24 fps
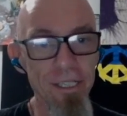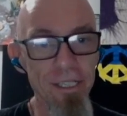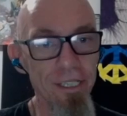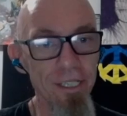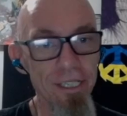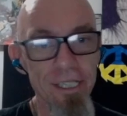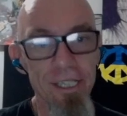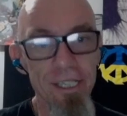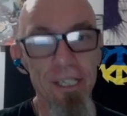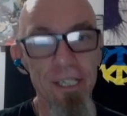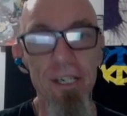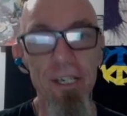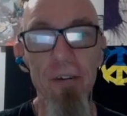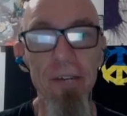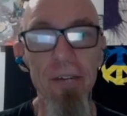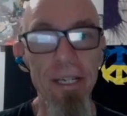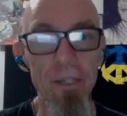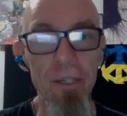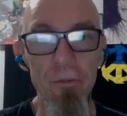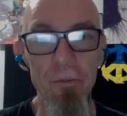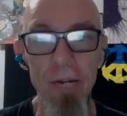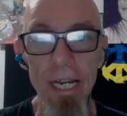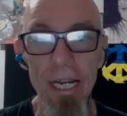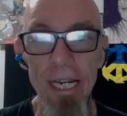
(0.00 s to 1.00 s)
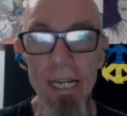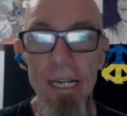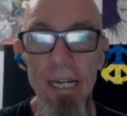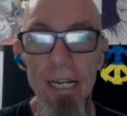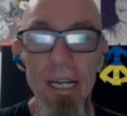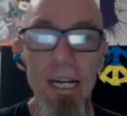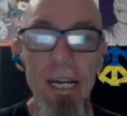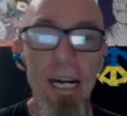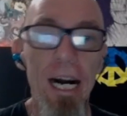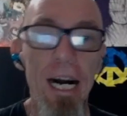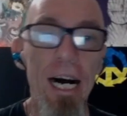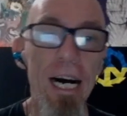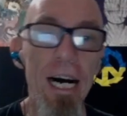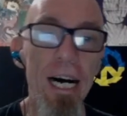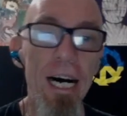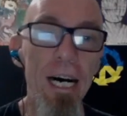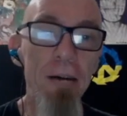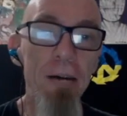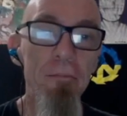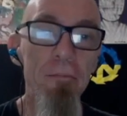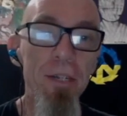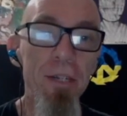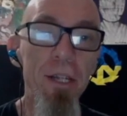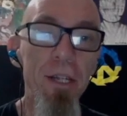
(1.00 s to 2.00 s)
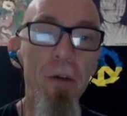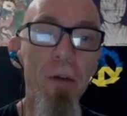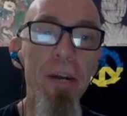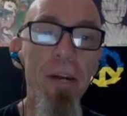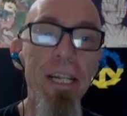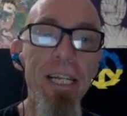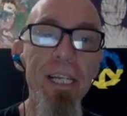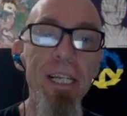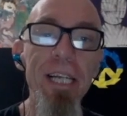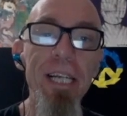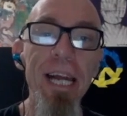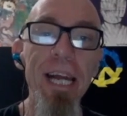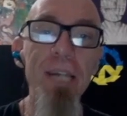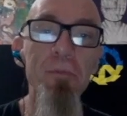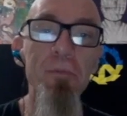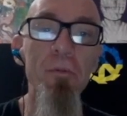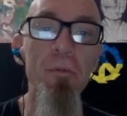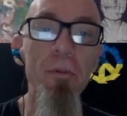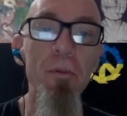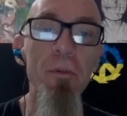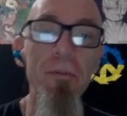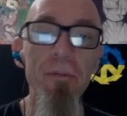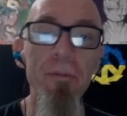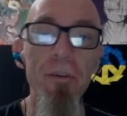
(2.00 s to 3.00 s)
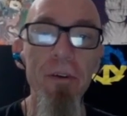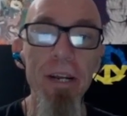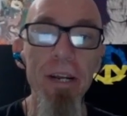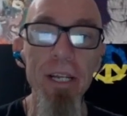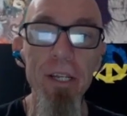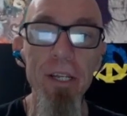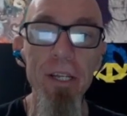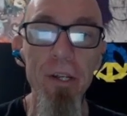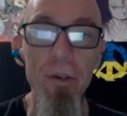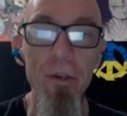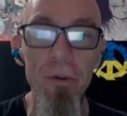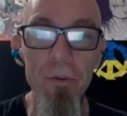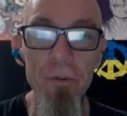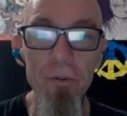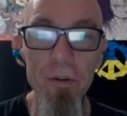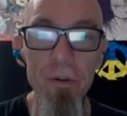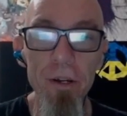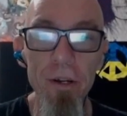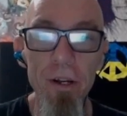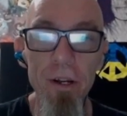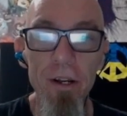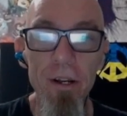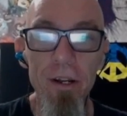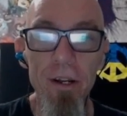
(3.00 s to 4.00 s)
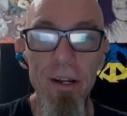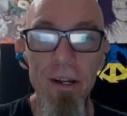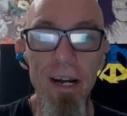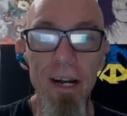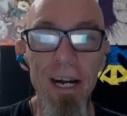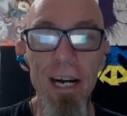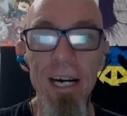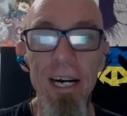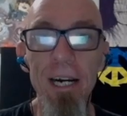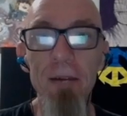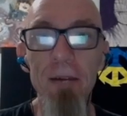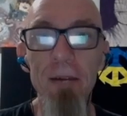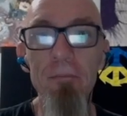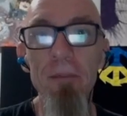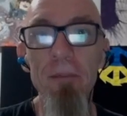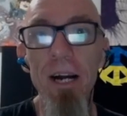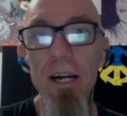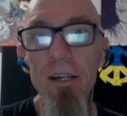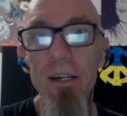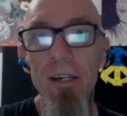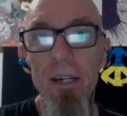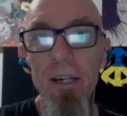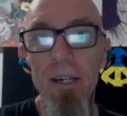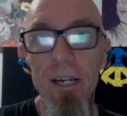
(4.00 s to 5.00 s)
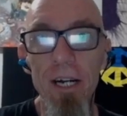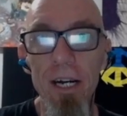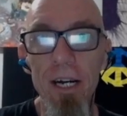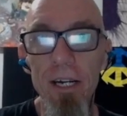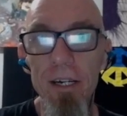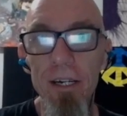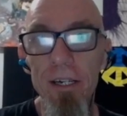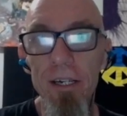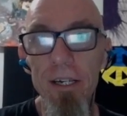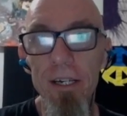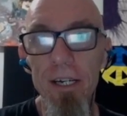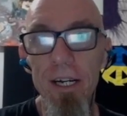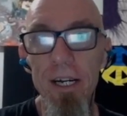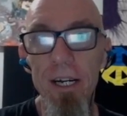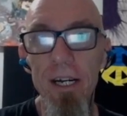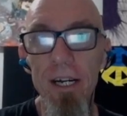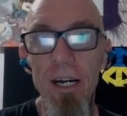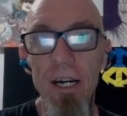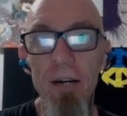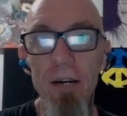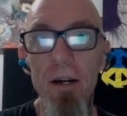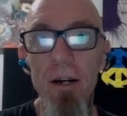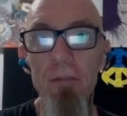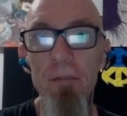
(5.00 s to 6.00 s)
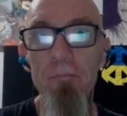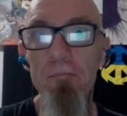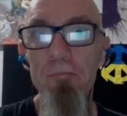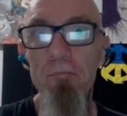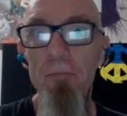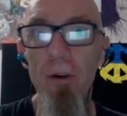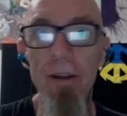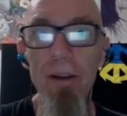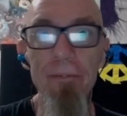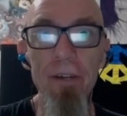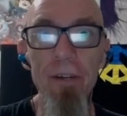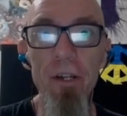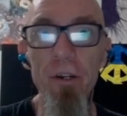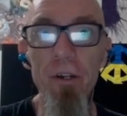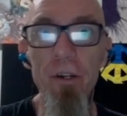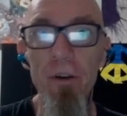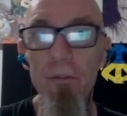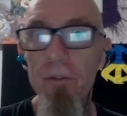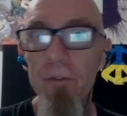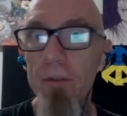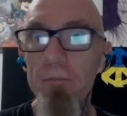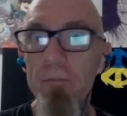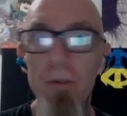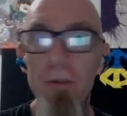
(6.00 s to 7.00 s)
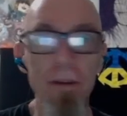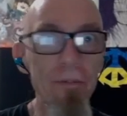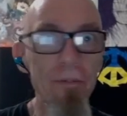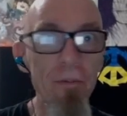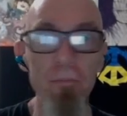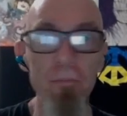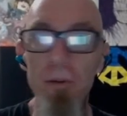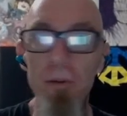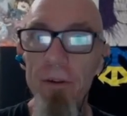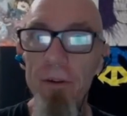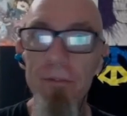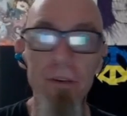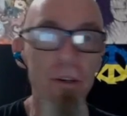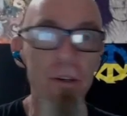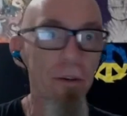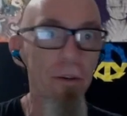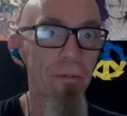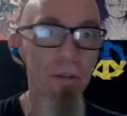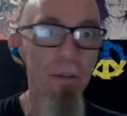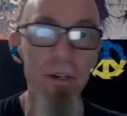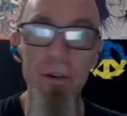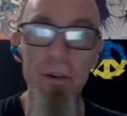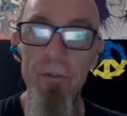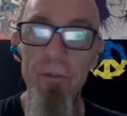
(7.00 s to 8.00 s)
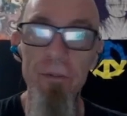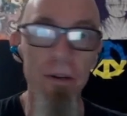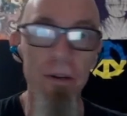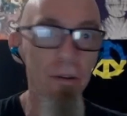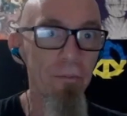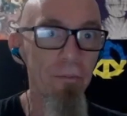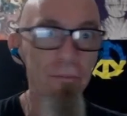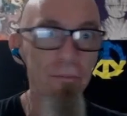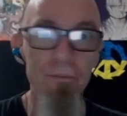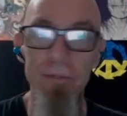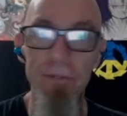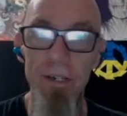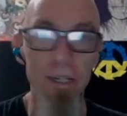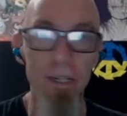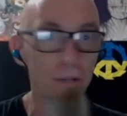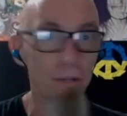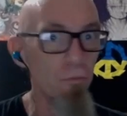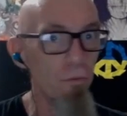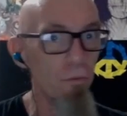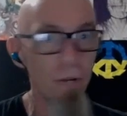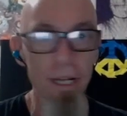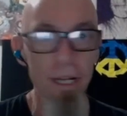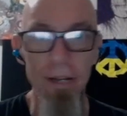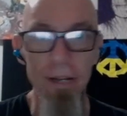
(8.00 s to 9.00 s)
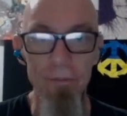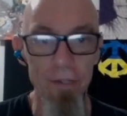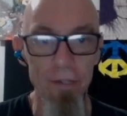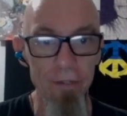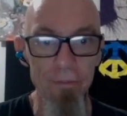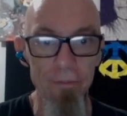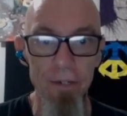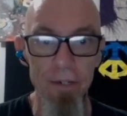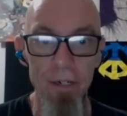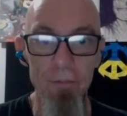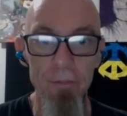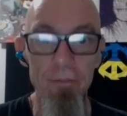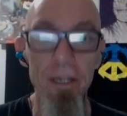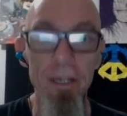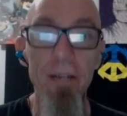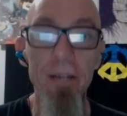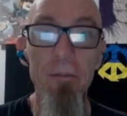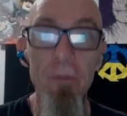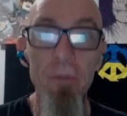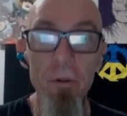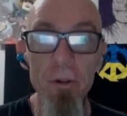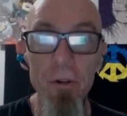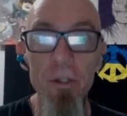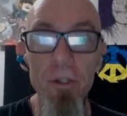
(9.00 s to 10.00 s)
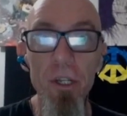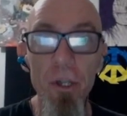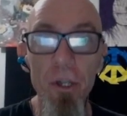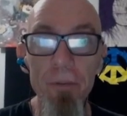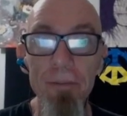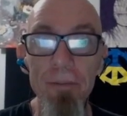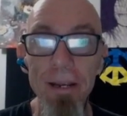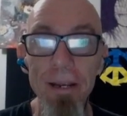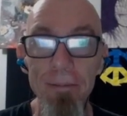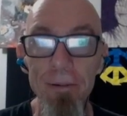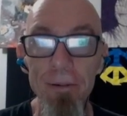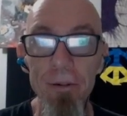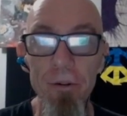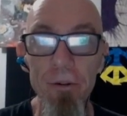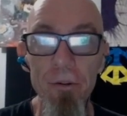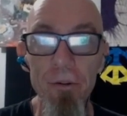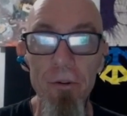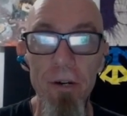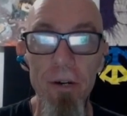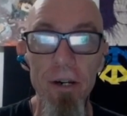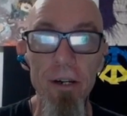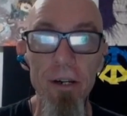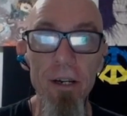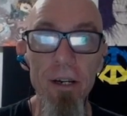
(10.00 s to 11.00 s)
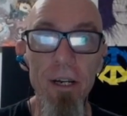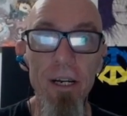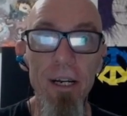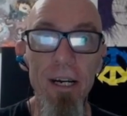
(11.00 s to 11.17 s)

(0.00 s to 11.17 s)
You could go either way. So in this case, we're referring to a boyfriend and girlfriend, boyfriend, girlfriend, girlfriend, fucking whatever the fuck. But we're two people who are